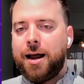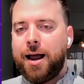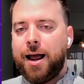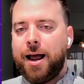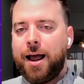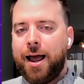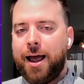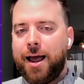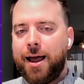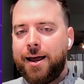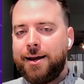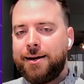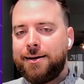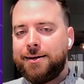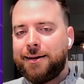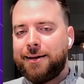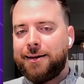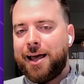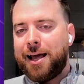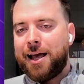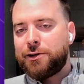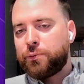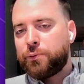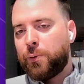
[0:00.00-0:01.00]
And
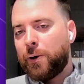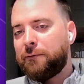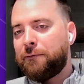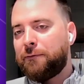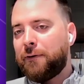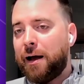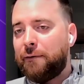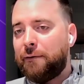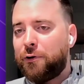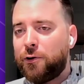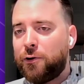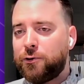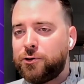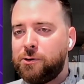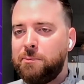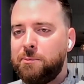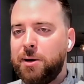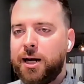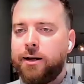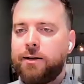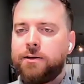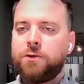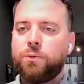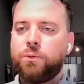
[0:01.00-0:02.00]
that 2,500
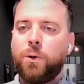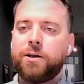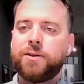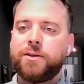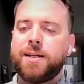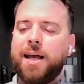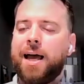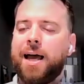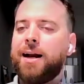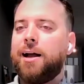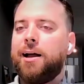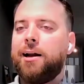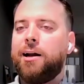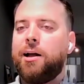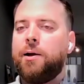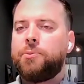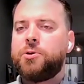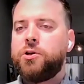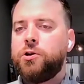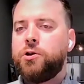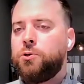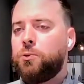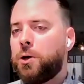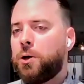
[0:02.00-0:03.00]
minutes, what does that add up
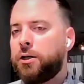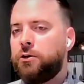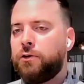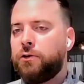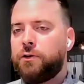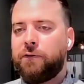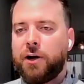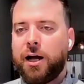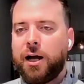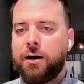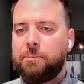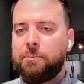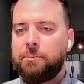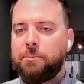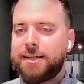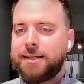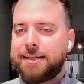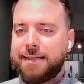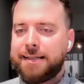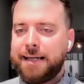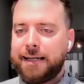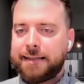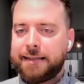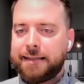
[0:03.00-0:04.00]
to when you divide it by
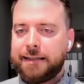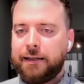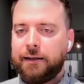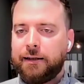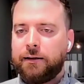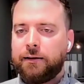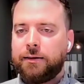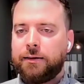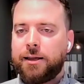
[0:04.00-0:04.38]
60?